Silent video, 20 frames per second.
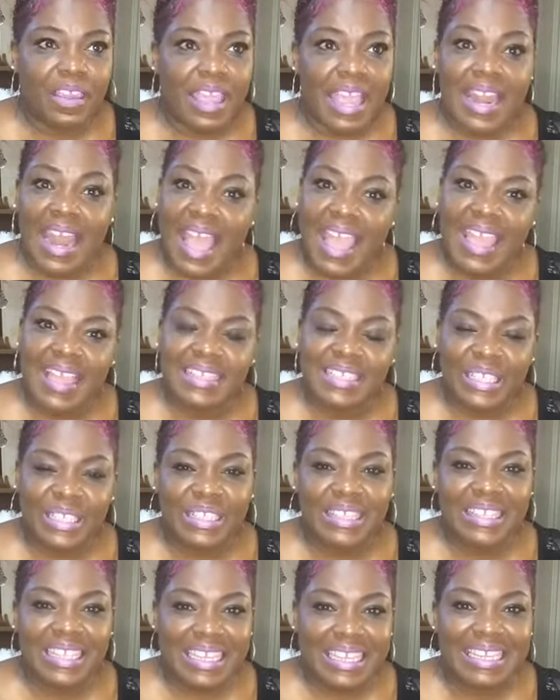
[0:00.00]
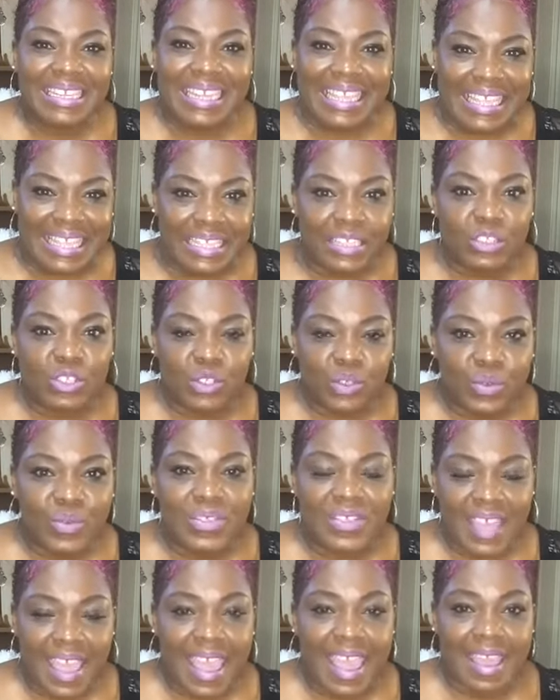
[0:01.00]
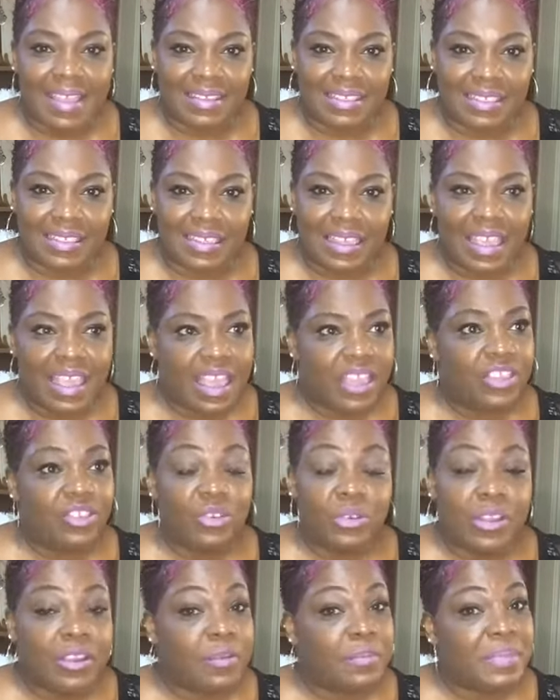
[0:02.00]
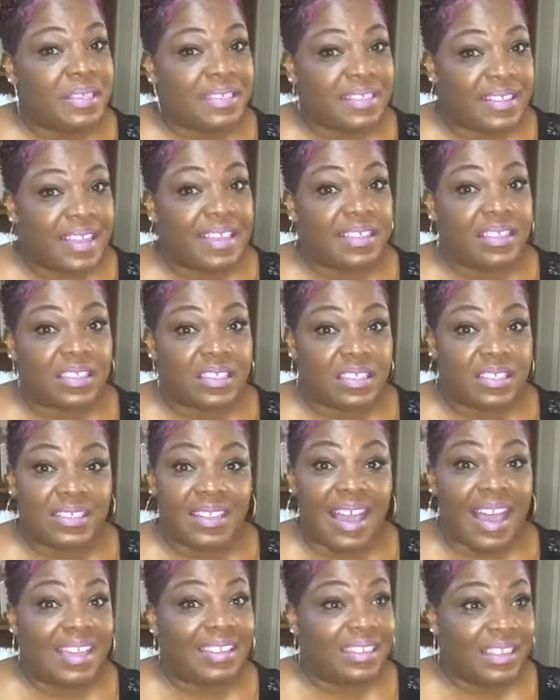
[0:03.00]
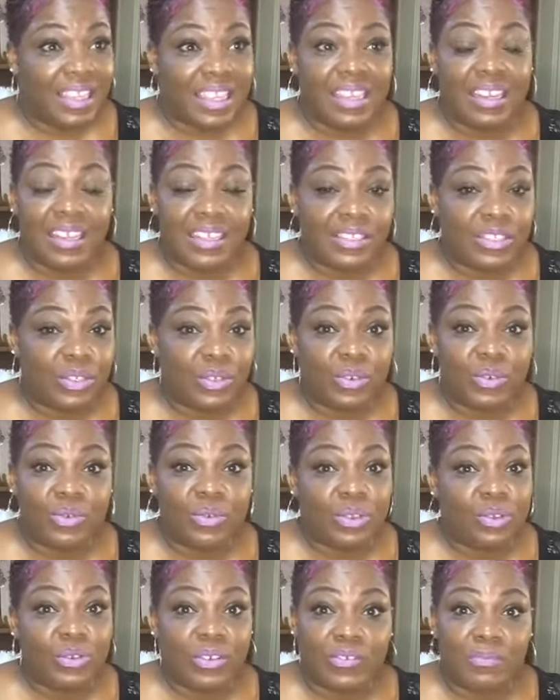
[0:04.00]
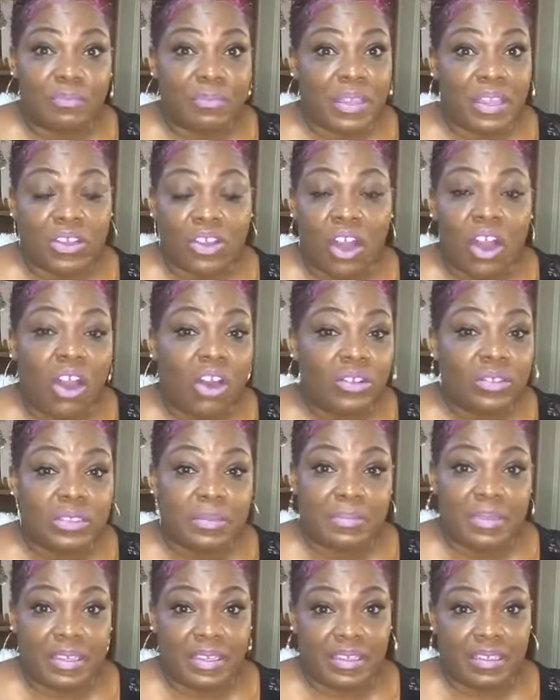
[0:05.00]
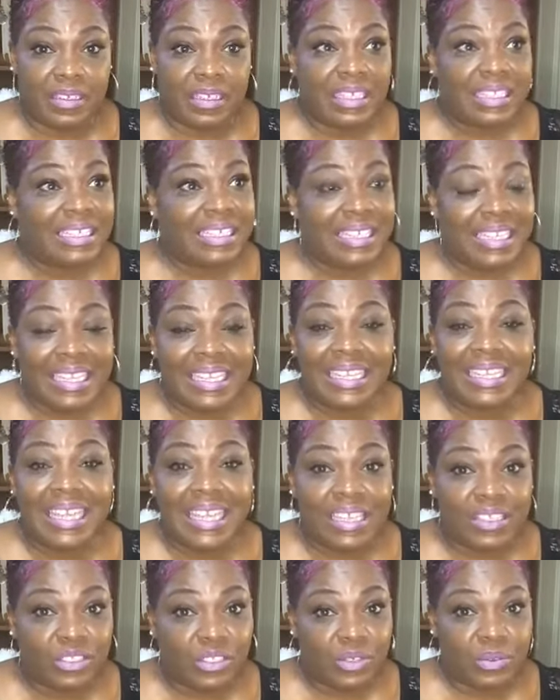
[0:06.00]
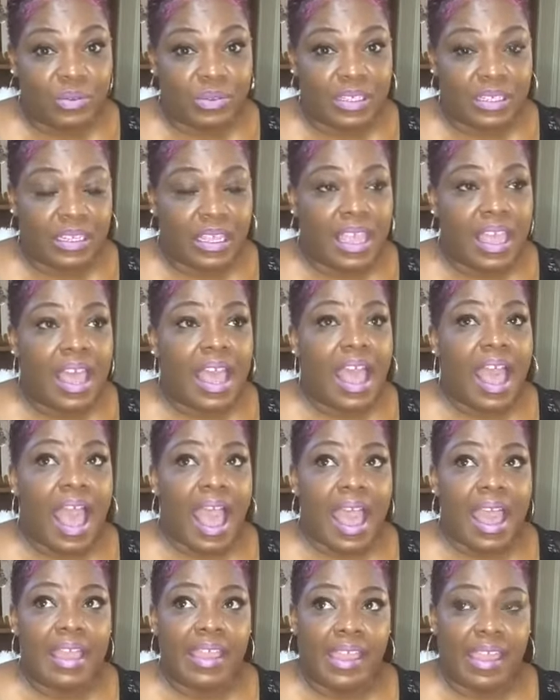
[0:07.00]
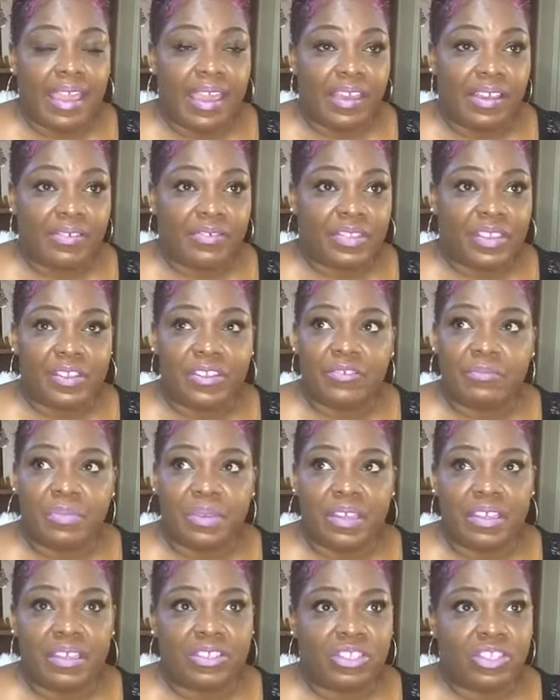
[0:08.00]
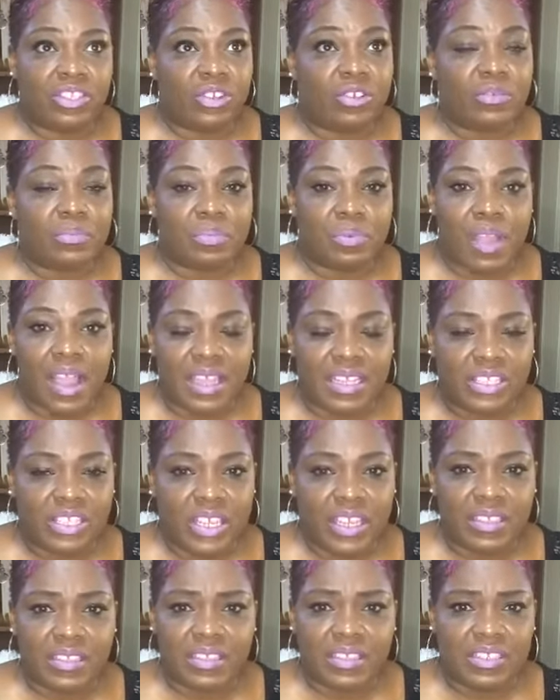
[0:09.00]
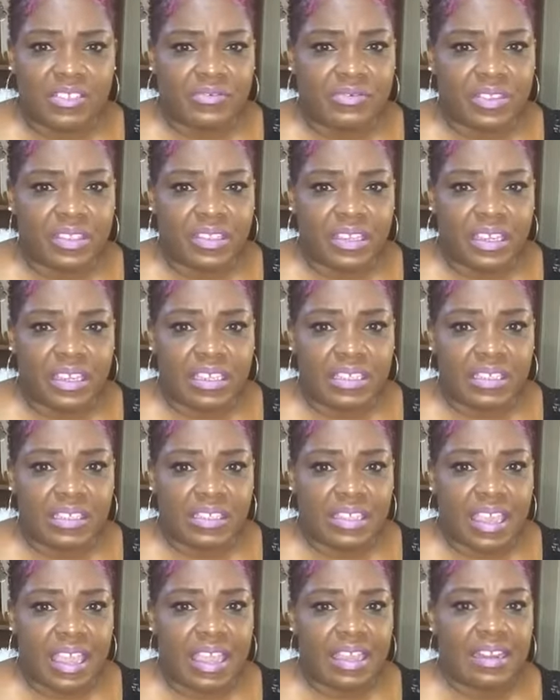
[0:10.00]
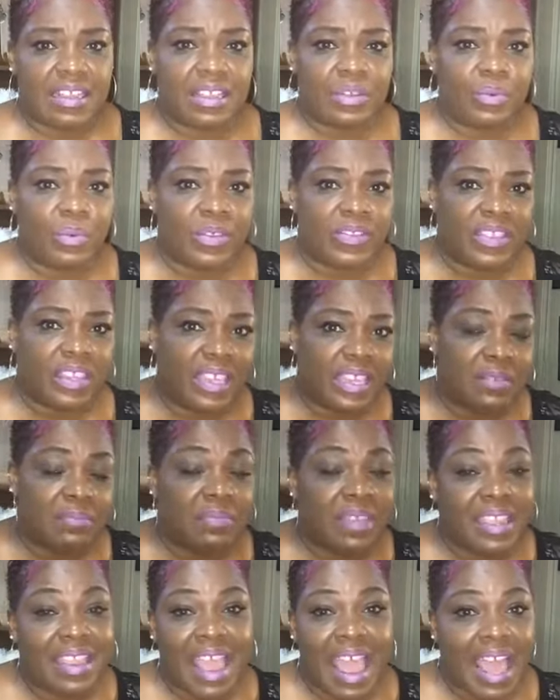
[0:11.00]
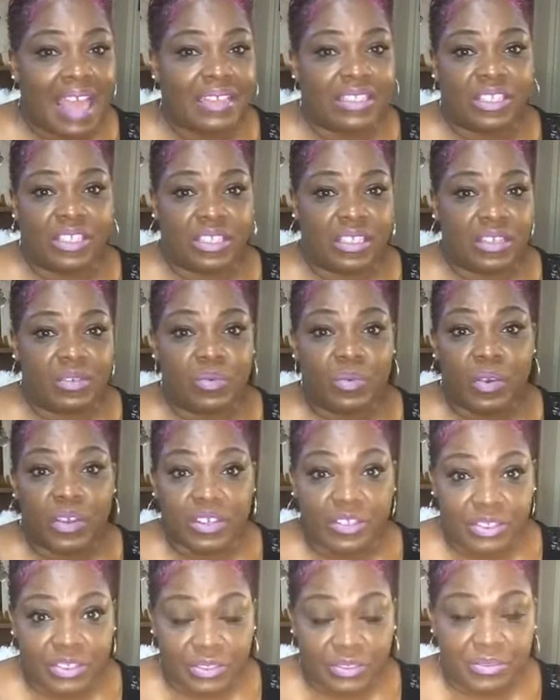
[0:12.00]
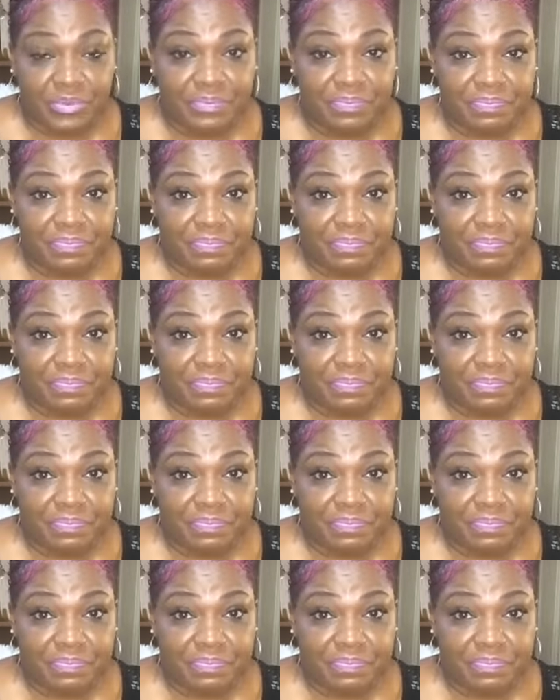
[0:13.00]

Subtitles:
And I had to lean into that. And you'll hear me say this a lot. Lean into who you have been called to be. Lean into it. There have been certain projects and different things that within me I just didn't want to do.